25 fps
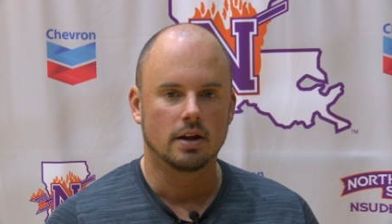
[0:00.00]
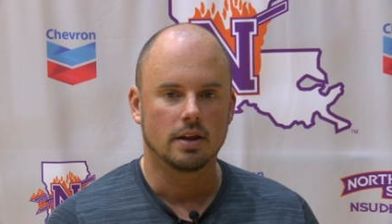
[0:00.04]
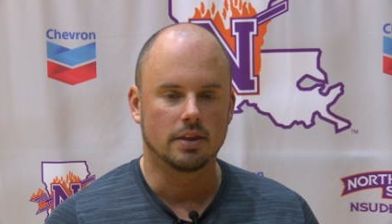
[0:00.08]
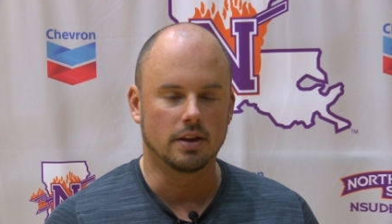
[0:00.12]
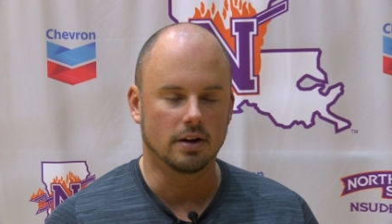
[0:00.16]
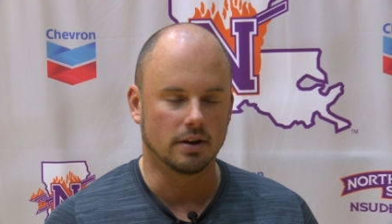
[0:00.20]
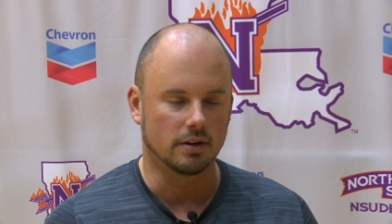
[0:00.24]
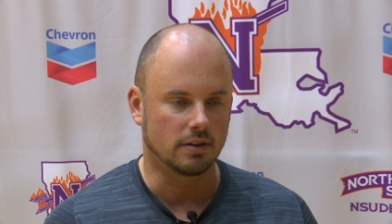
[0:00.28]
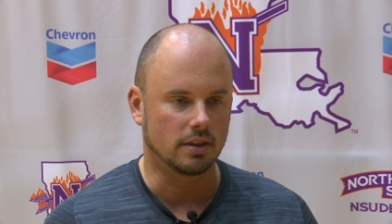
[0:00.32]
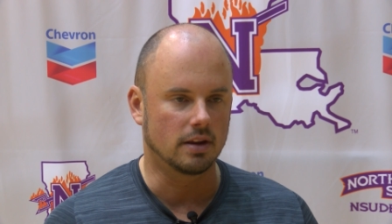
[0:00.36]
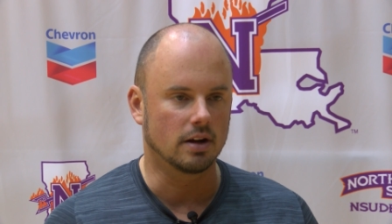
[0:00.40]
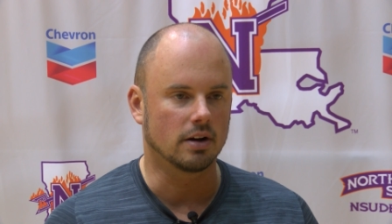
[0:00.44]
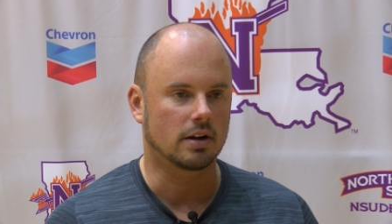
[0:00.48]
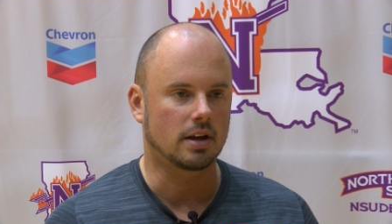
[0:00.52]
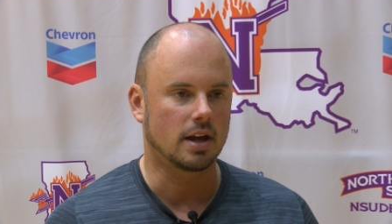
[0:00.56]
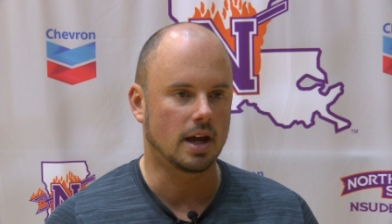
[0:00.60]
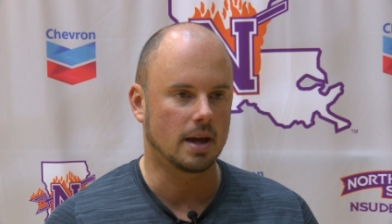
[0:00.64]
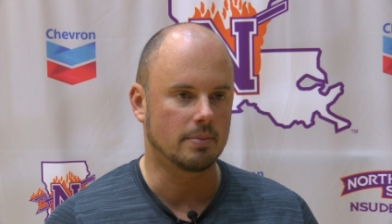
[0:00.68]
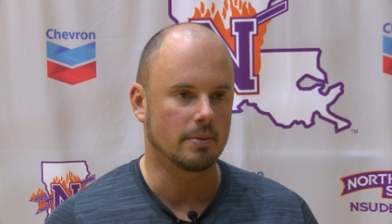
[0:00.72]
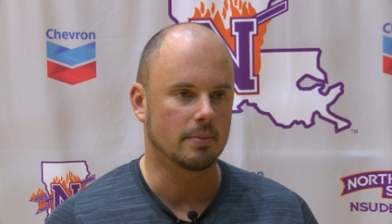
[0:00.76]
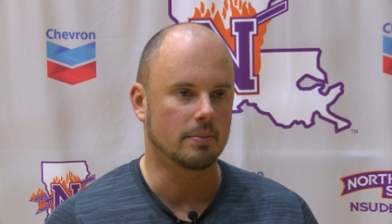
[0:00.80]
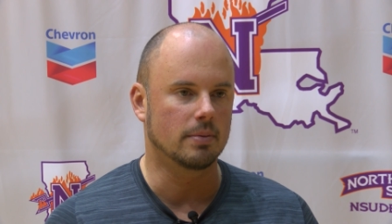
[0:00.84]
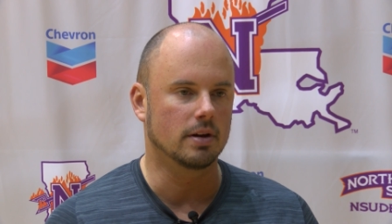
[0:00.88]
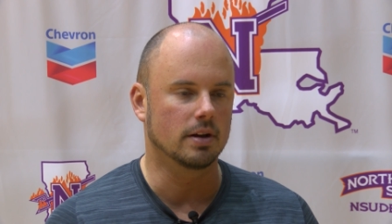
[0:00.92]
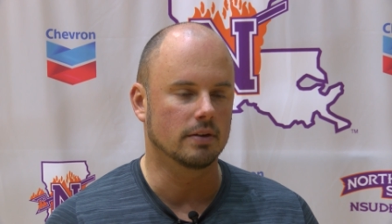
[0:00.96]
they're, they're
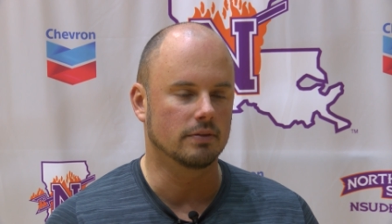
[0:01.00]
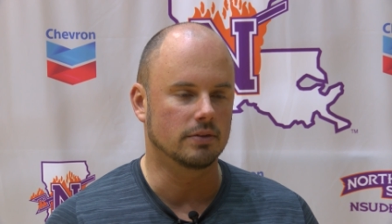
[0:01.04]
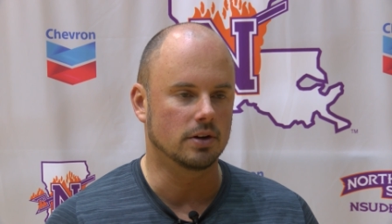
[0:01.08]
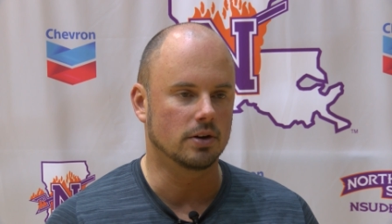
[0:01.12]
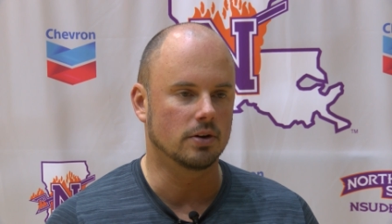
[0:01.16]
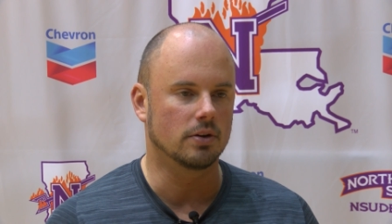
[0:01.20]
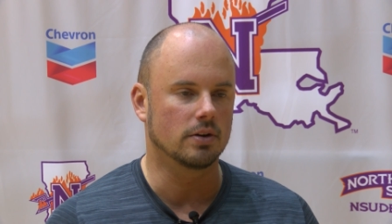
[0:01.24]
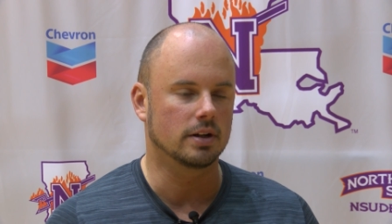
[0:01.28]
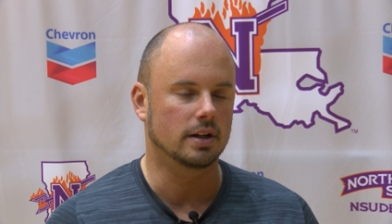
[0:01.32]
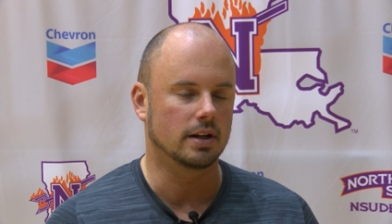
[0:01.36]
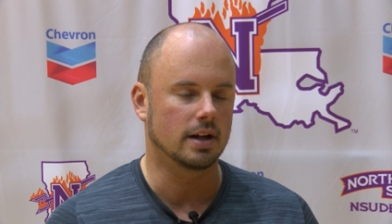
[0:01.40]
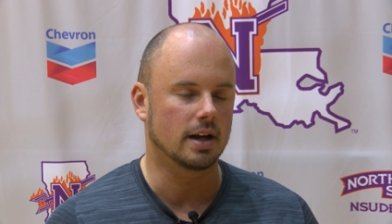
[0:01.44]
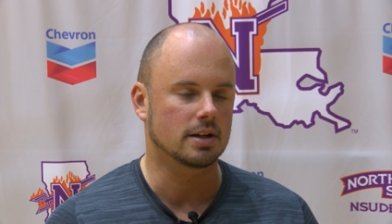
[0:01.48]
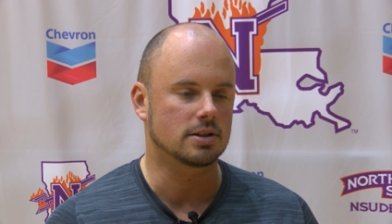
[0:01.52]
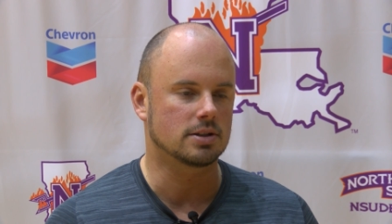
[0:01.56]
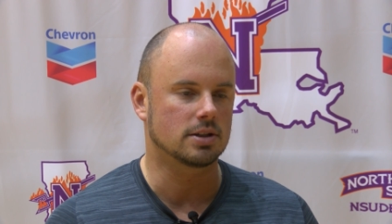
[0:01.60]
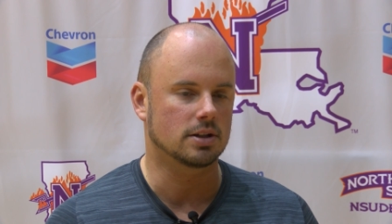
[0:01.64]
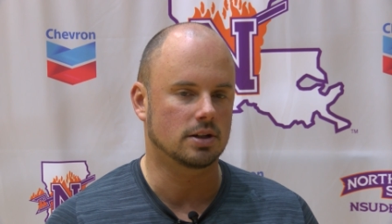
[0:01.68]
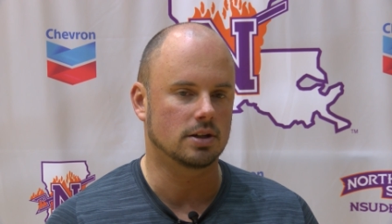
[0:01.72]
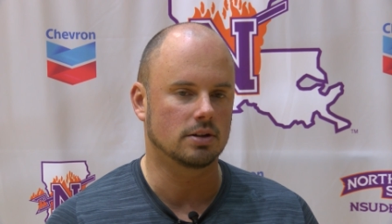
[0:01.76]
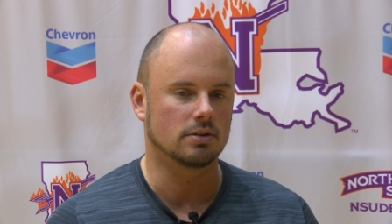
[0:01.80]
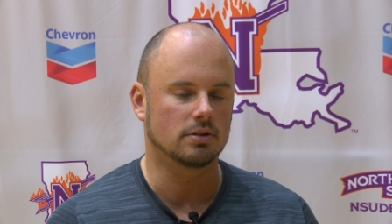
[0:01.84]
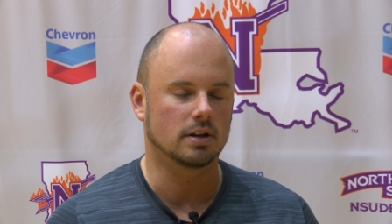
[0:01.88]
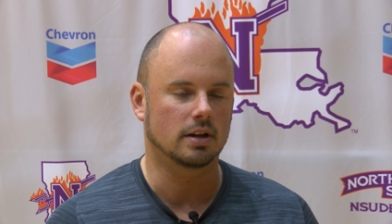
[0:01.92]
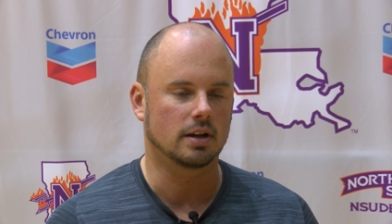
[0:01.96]
capable of doing and
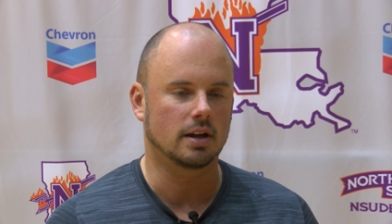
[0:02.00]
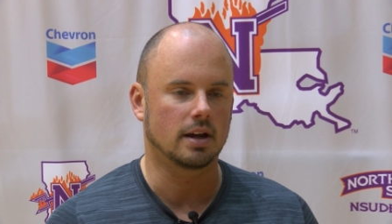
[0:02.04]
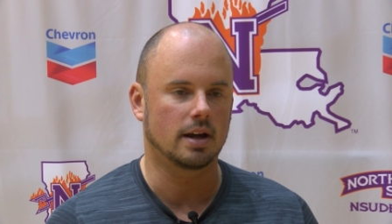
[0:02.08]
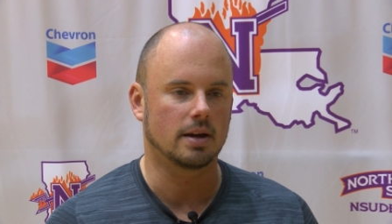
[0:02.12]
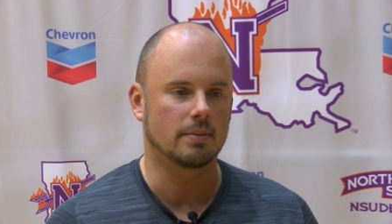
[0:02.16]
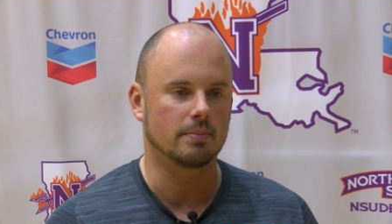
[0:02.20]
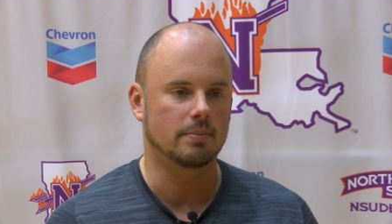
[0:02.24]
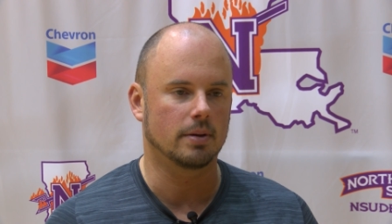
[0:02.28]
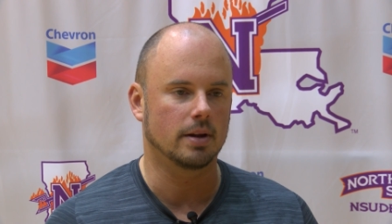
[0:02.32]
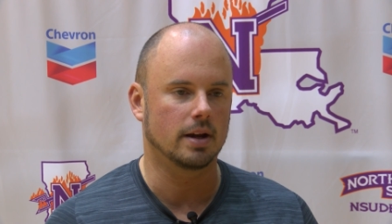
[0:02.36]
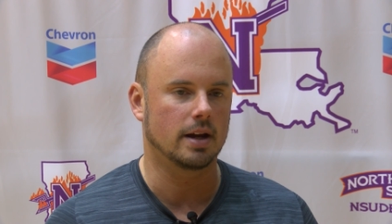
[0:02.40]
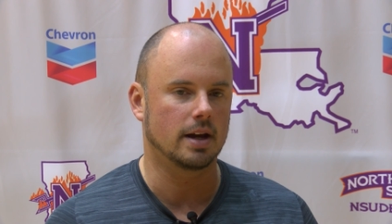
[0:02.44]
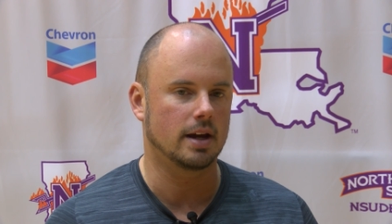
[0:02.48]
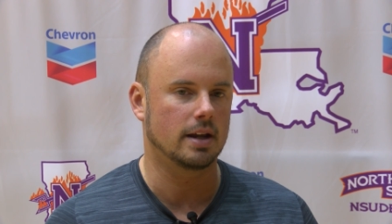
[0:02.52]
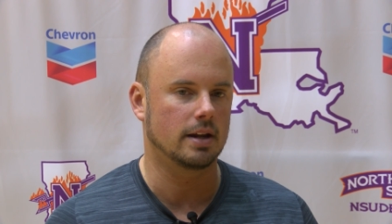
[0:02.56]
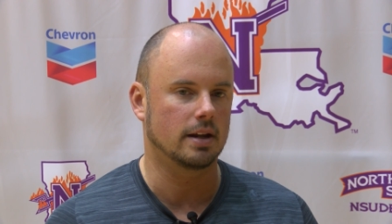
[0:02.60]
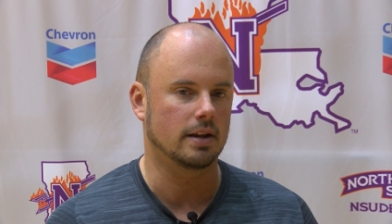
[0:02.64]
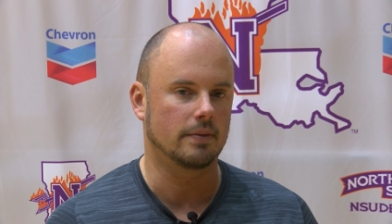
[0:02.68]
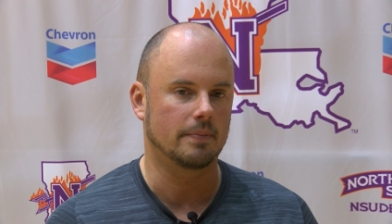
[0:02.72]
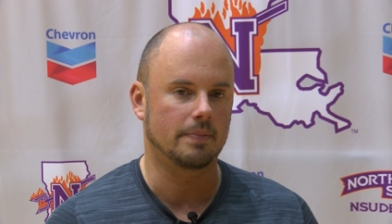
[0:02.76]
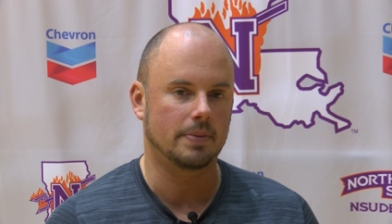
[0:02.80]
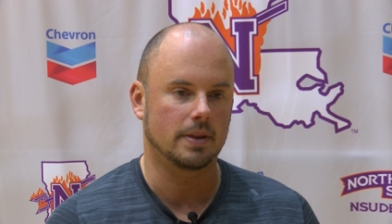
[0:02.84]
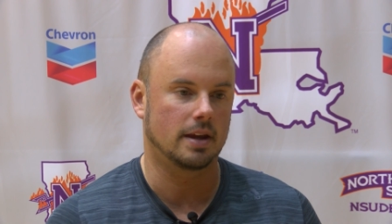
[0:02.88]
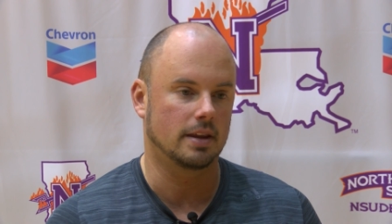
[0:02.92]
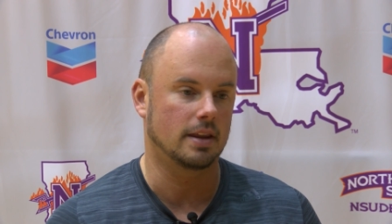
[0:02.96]
executing a game plan, and,